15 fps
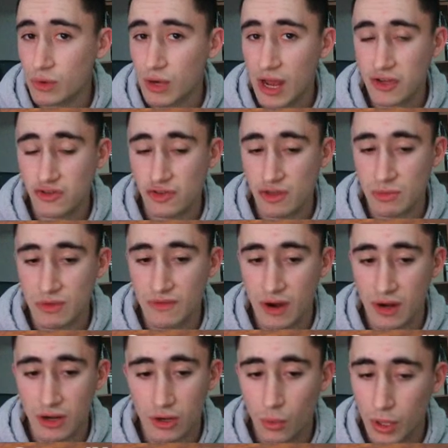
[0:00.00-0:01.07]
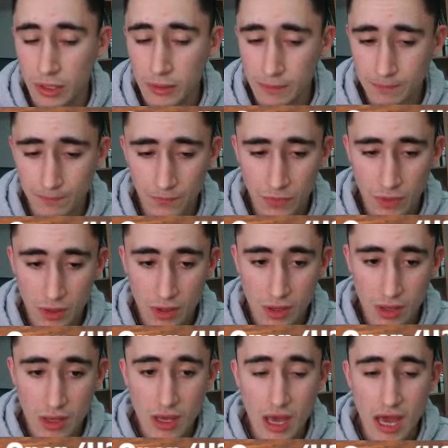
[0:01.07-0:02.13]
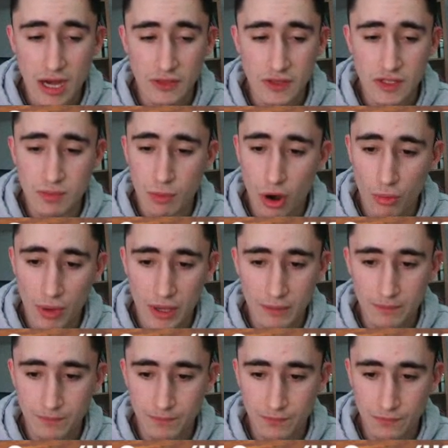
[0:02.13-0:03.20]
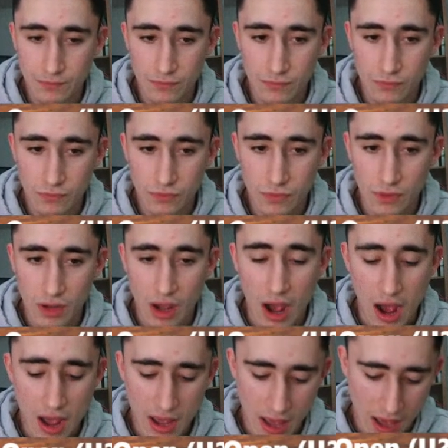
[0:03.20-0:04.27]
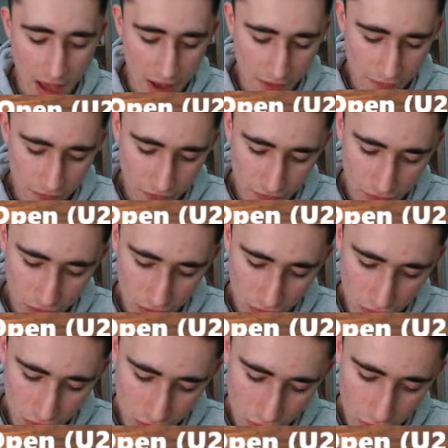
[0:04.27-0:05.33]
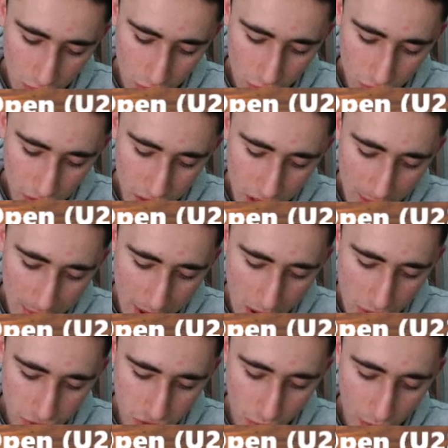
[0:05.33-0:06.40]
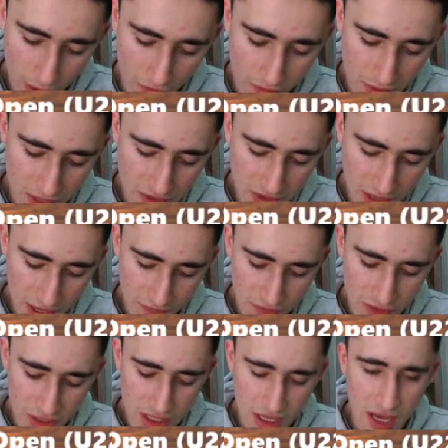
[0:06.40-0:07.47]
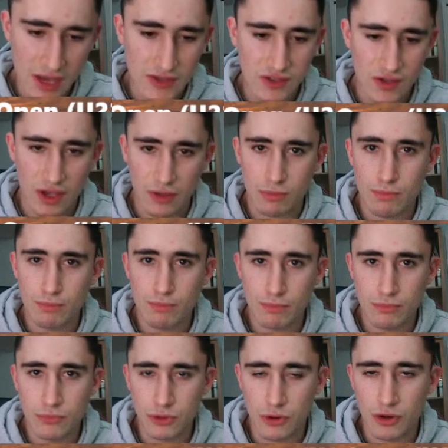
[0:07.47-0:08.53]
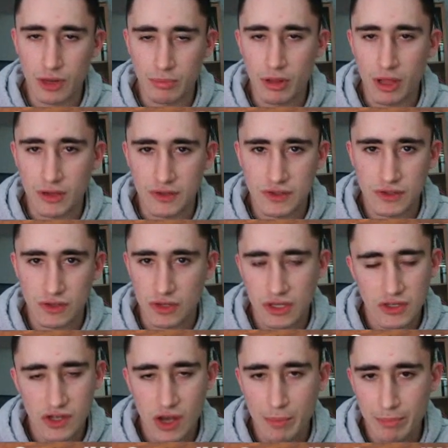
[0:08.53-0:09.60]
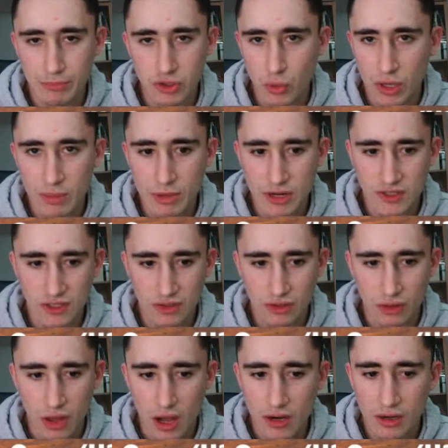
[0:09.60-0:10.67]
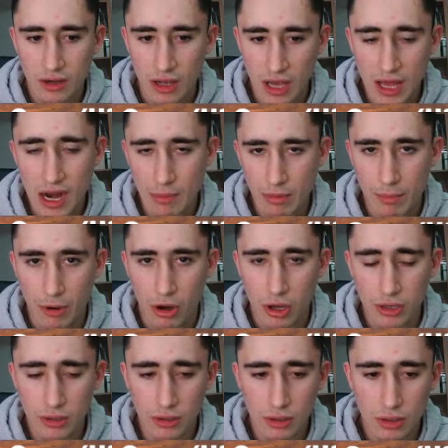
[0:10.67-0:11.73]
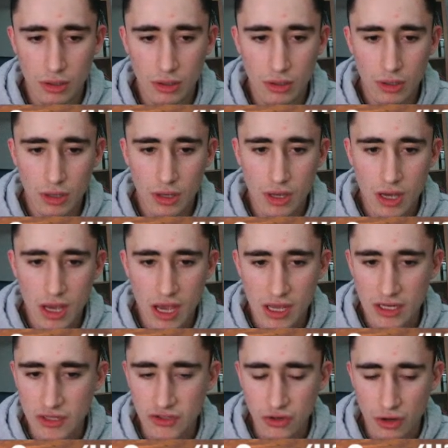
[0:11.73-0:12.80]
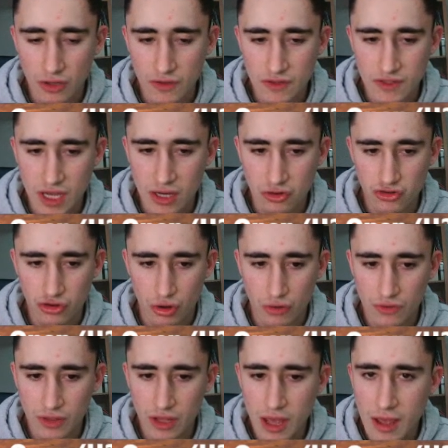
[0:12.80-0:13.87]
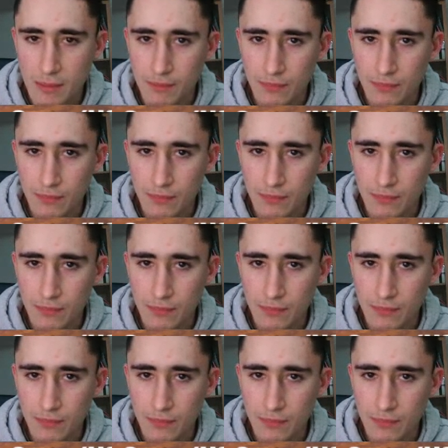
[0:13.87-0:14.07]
actually be very annoying. And at this moment, I have only about 12 minutes left, and he has like 30 plus. So he's up 20 minutes on the clock and up a pawn, and he's starting to take control over the game.